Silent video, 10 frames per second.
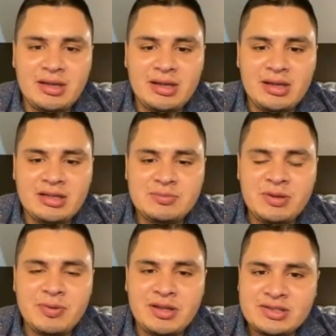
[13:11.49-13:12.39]
It's
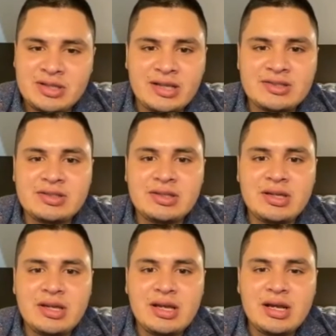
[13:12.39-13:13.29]
been politicized
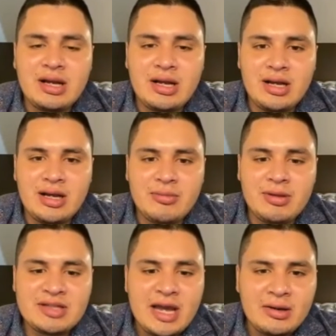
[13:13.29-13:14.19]

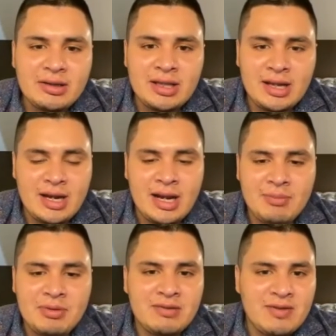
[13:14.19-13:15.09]
entirely, and I
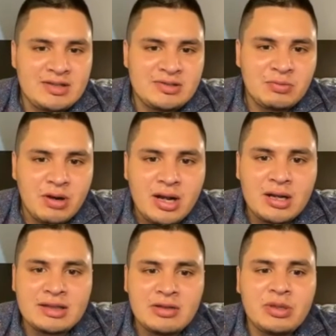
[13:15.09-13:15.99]
believe that's wrong.
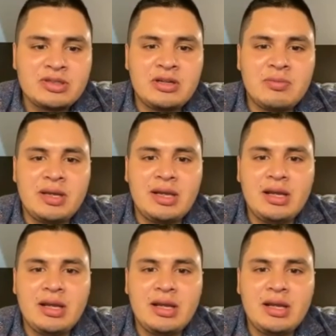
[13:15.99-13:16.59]
I think we should be